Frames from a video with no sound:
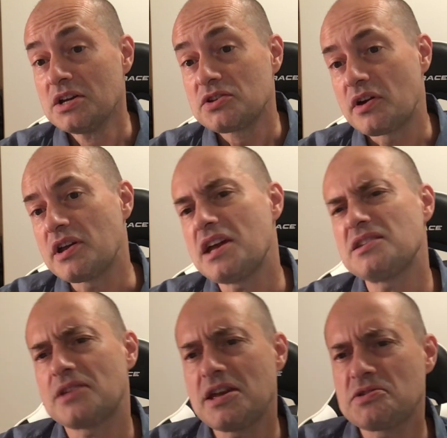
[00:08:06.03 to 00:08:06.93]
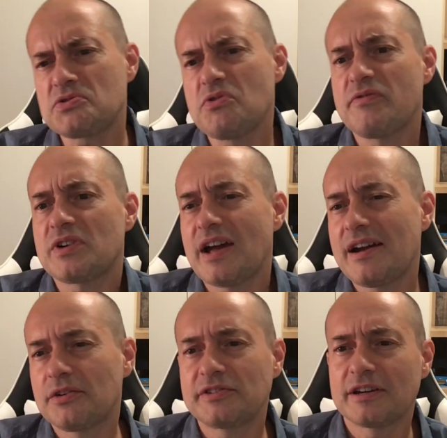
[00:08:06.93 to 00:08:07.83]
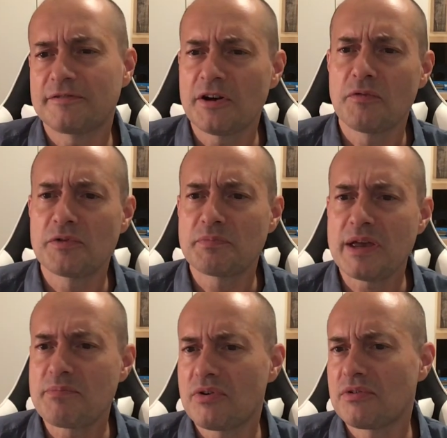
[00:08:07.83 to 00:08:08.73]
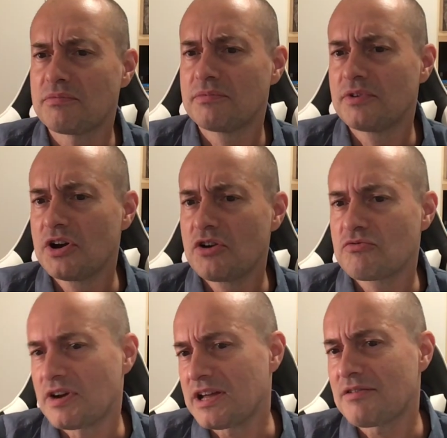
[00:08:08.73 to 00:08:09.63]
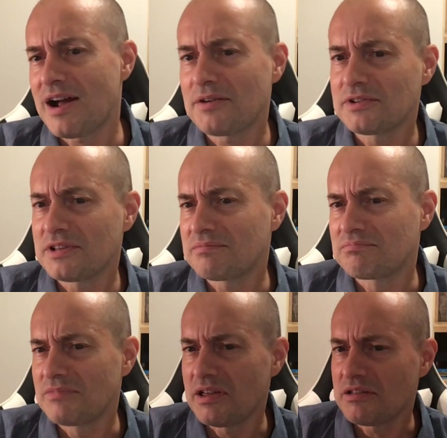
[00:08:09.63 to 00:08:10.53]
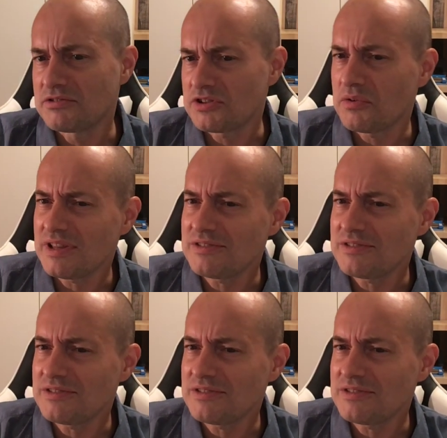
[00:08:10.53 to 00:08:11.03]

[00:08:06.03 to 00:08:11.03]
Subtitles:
So it's sort of a chaotic film with people running around and so on.